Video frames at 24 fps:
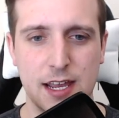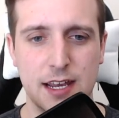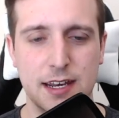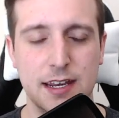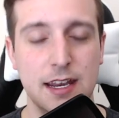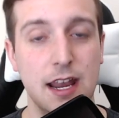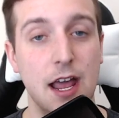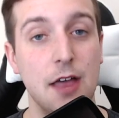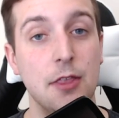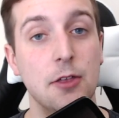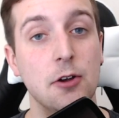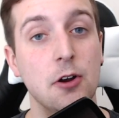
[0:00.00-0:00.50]

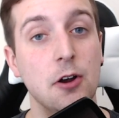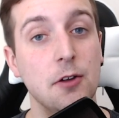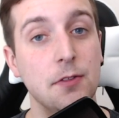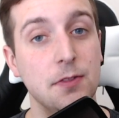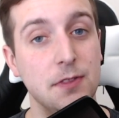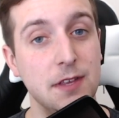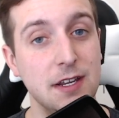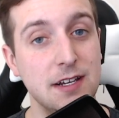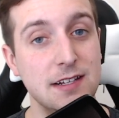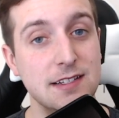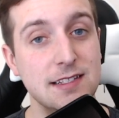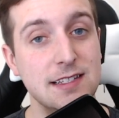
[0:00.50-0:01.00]
Now, there are
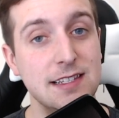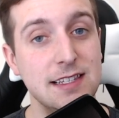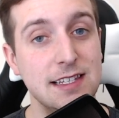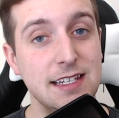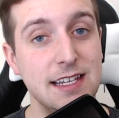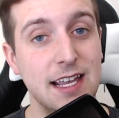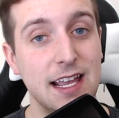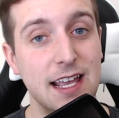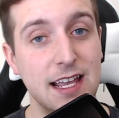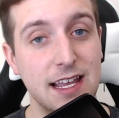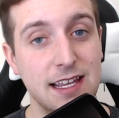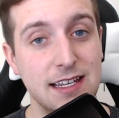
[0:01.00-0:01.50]
things in
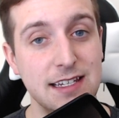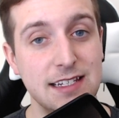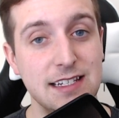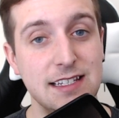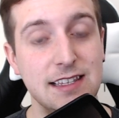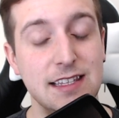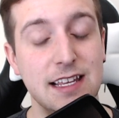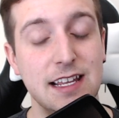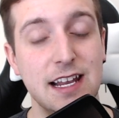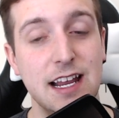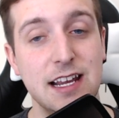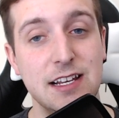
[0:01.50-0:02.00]
the
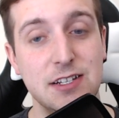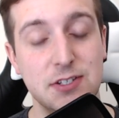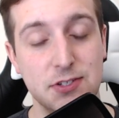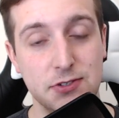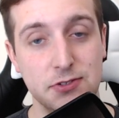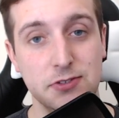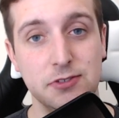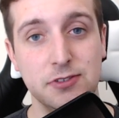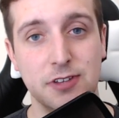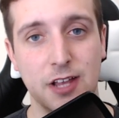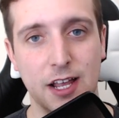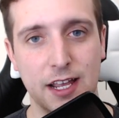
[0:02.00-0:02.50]
ending that I
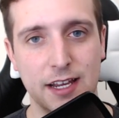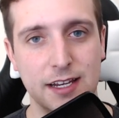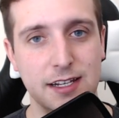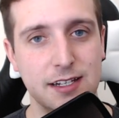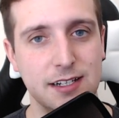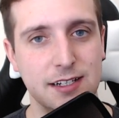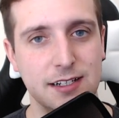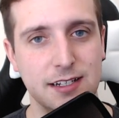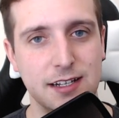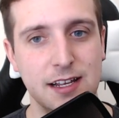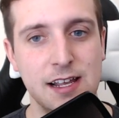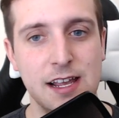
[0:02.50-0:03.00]
do
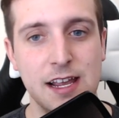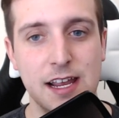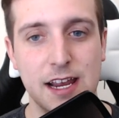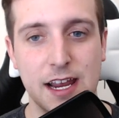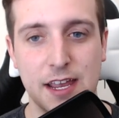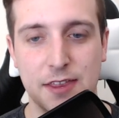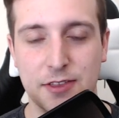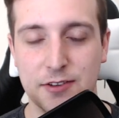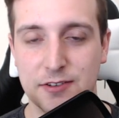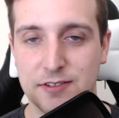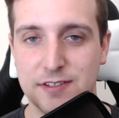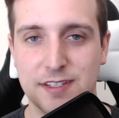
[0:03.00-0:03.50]
like,
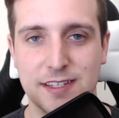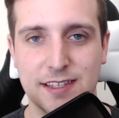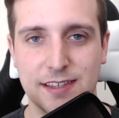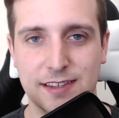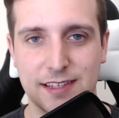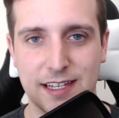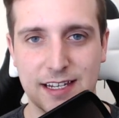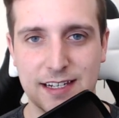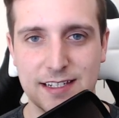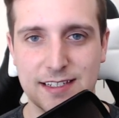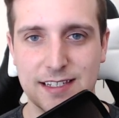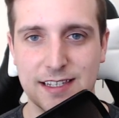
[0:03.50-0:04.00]
and there's
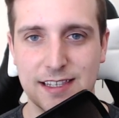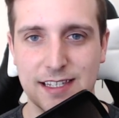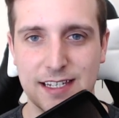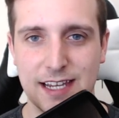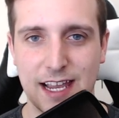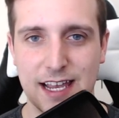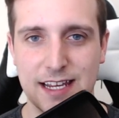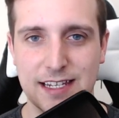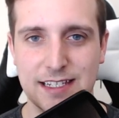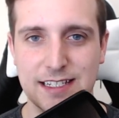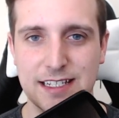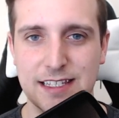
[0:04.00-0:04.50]
things in the
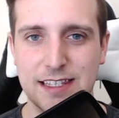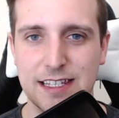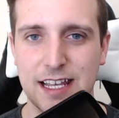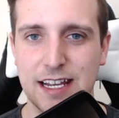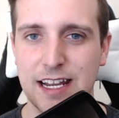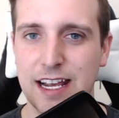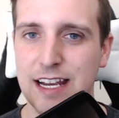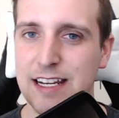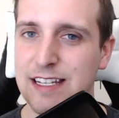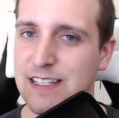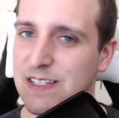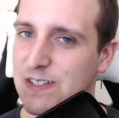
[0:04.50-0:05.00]
ending that
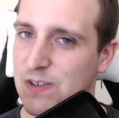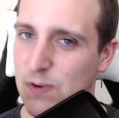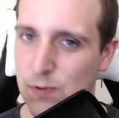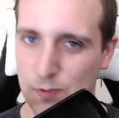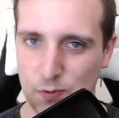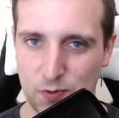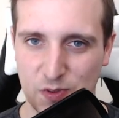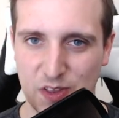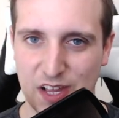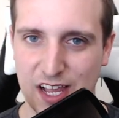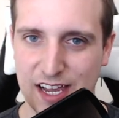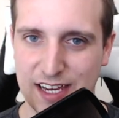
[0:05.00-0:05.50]
I
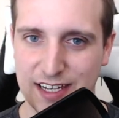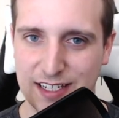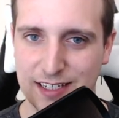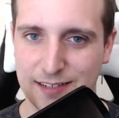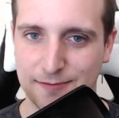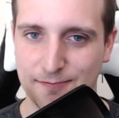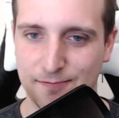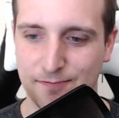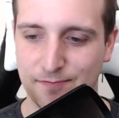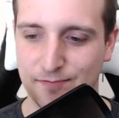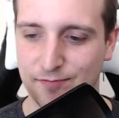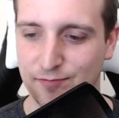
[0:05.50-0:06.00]
don't like.
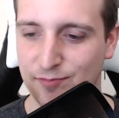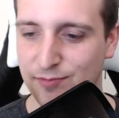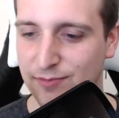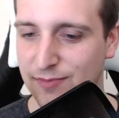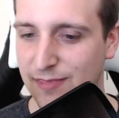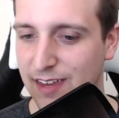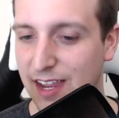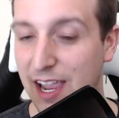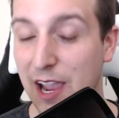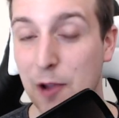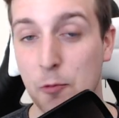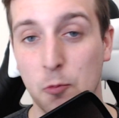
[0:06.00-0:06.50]

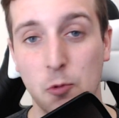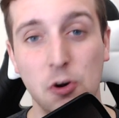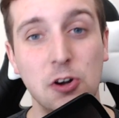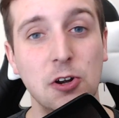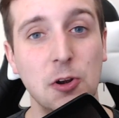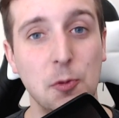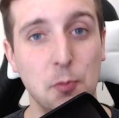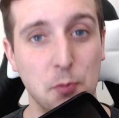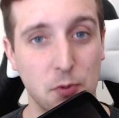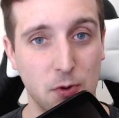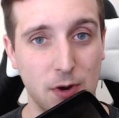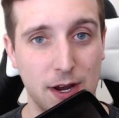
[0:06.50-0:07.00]
And we're going
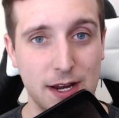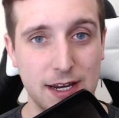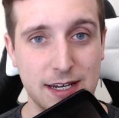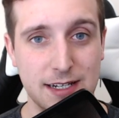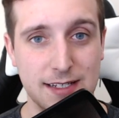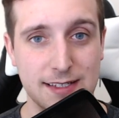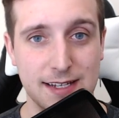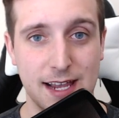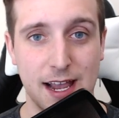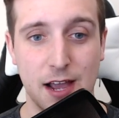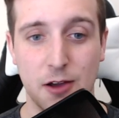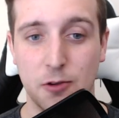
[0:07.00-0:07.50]
to break
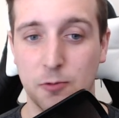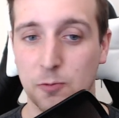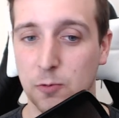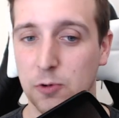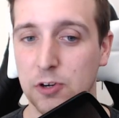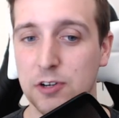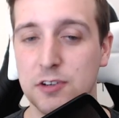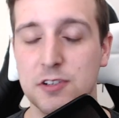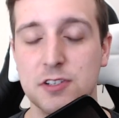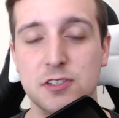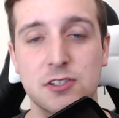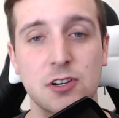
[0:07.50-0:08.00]
it down. We're
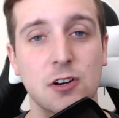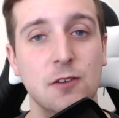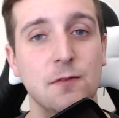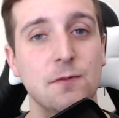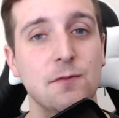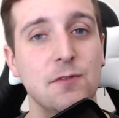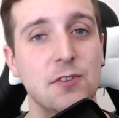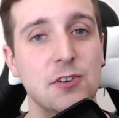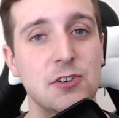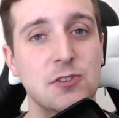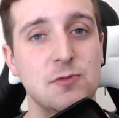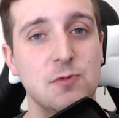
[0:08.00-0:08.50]
going to start
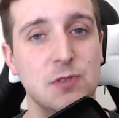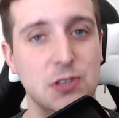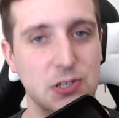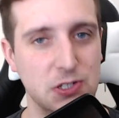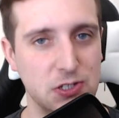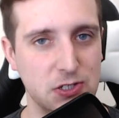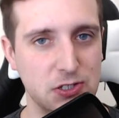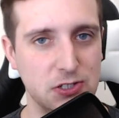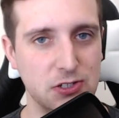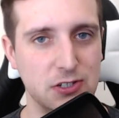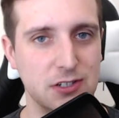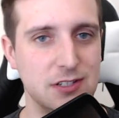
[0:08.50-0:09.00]
first with the
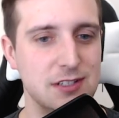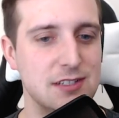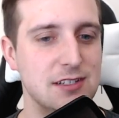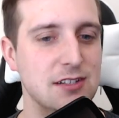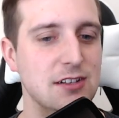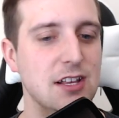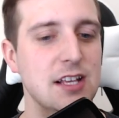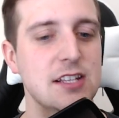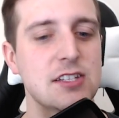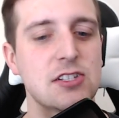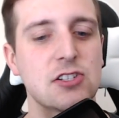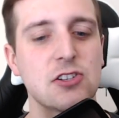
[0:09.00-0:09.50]
good. So
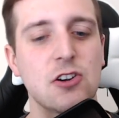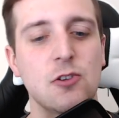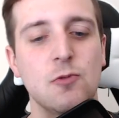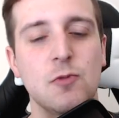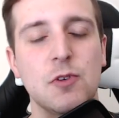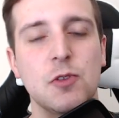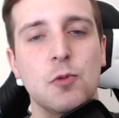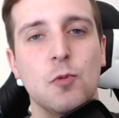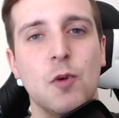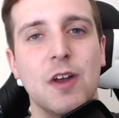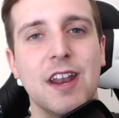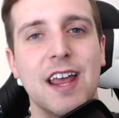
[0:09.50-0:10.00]
let's start
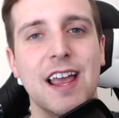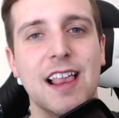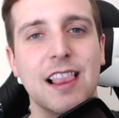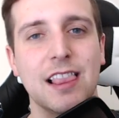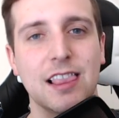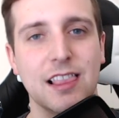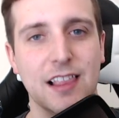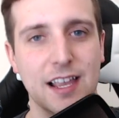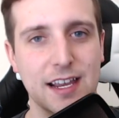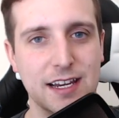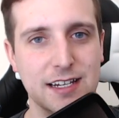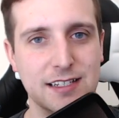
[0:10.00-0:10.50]
with what I
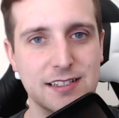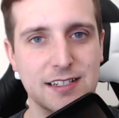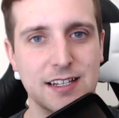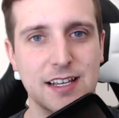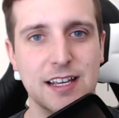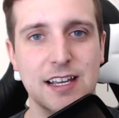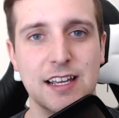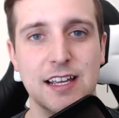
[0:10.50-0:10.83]
liked.